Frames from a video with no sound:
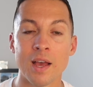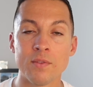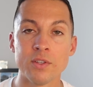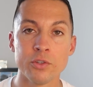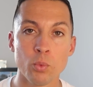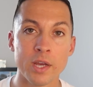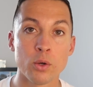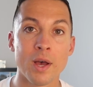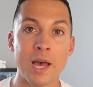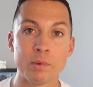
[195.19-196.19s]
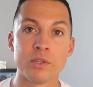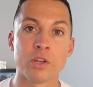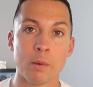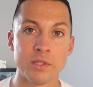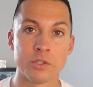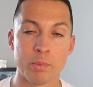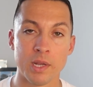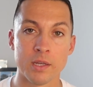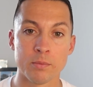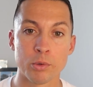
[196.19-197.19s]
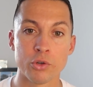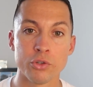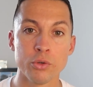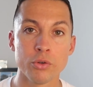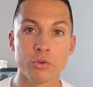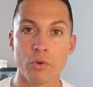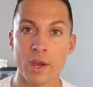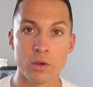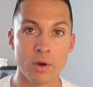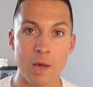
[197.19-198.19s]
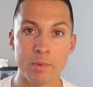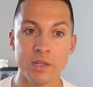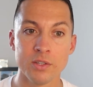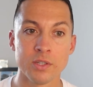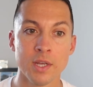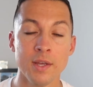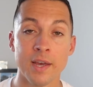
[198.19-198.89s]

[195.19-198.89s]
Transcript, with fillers: And this is where your habits come into play because you can create your habits